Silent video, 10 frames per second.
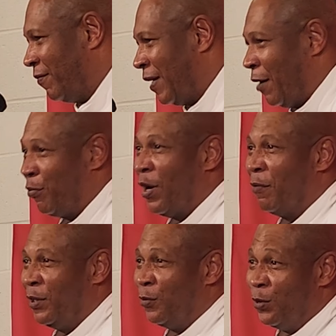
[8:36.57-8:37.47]
I
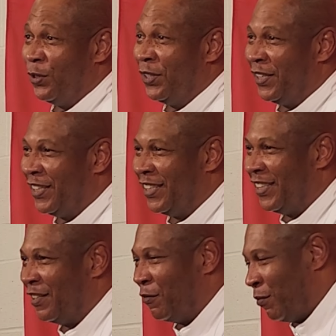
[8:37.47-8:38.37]
probably would.
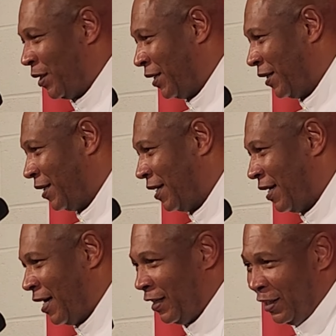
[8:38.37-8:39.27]
But
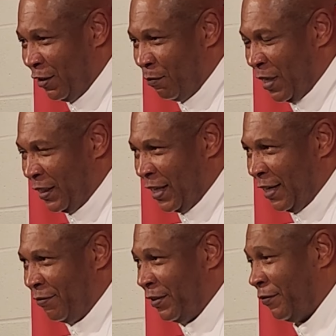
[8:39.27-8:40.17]
I live my
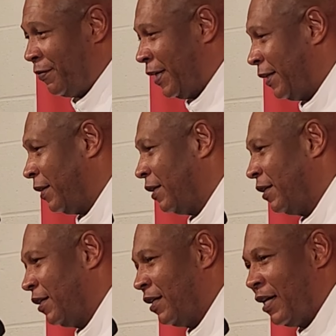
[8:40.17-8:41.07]
life in faith.
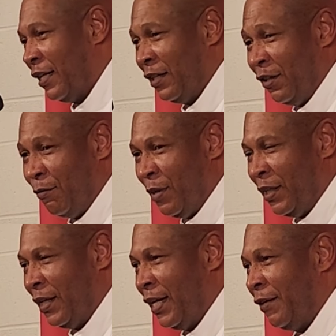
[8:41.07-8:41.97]
I live my
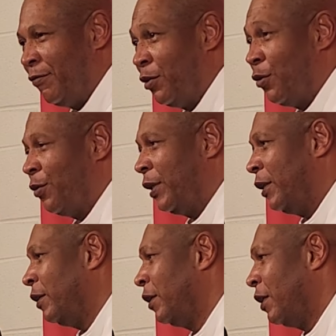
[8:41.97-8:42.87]
life
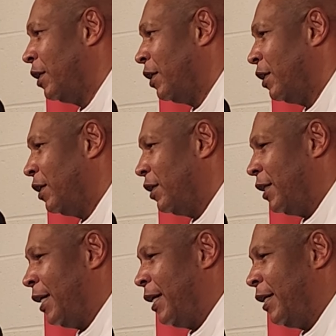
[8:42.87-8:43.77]
knowing
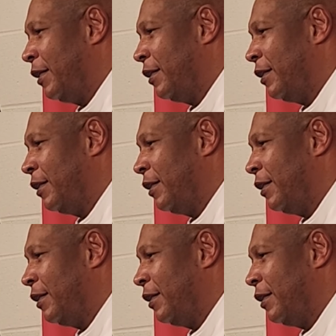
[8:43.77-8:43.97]
that,